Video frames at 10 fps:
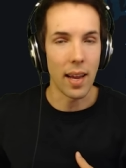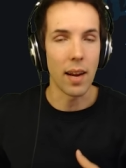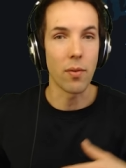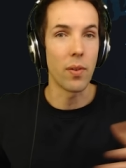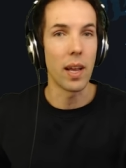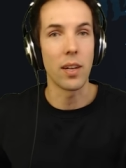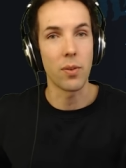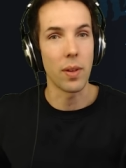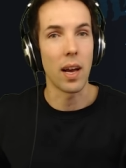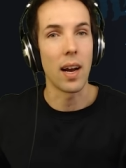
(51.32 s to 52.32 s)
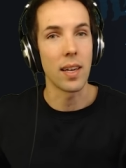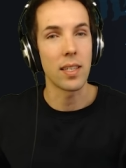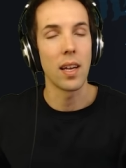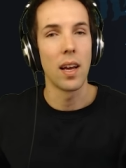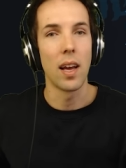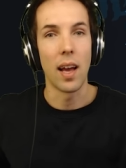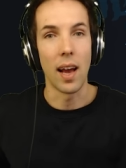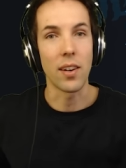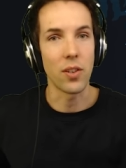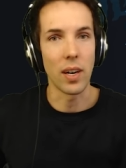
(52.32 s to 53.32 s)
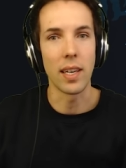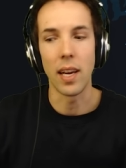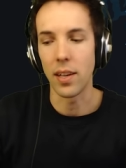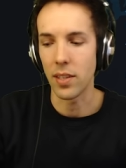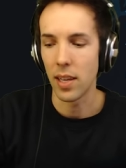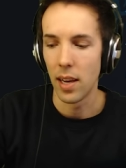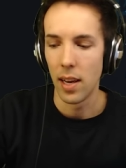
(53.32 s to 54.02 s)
and everyone else with eyes actually does.